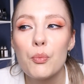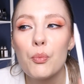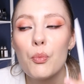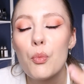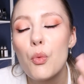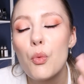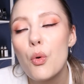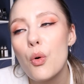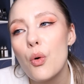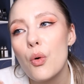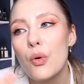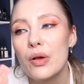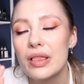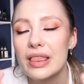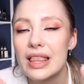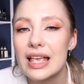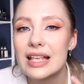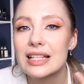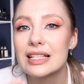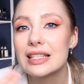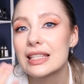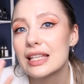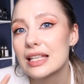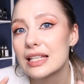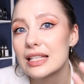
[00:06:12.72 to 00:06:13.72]
more or
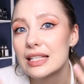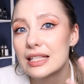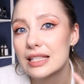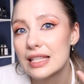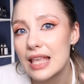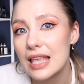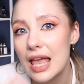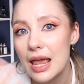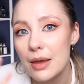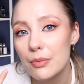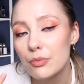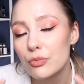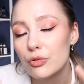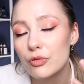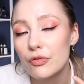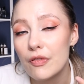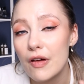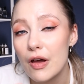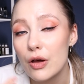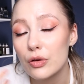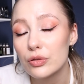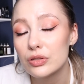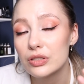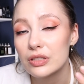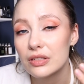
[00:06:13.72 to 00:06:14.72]
less the same
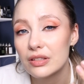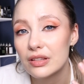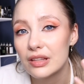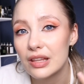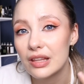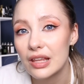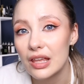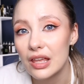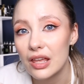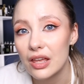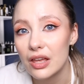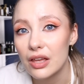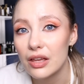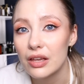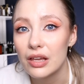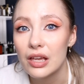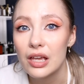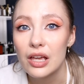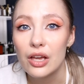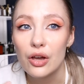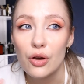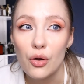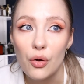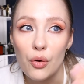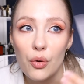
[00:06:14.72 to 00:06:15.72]
throughout the
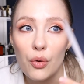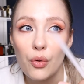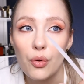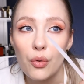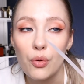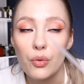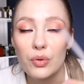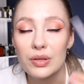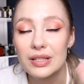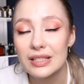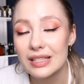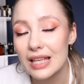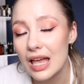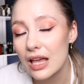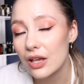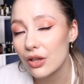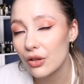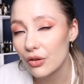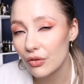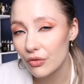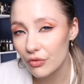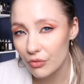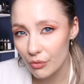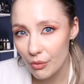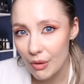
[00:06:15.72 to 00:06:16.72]
whole
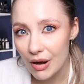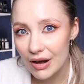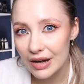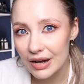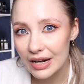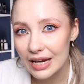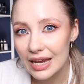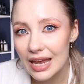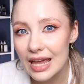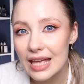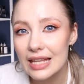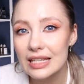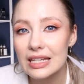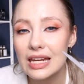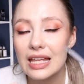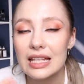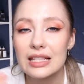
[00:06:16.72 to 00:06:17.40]
cycle of wearing it.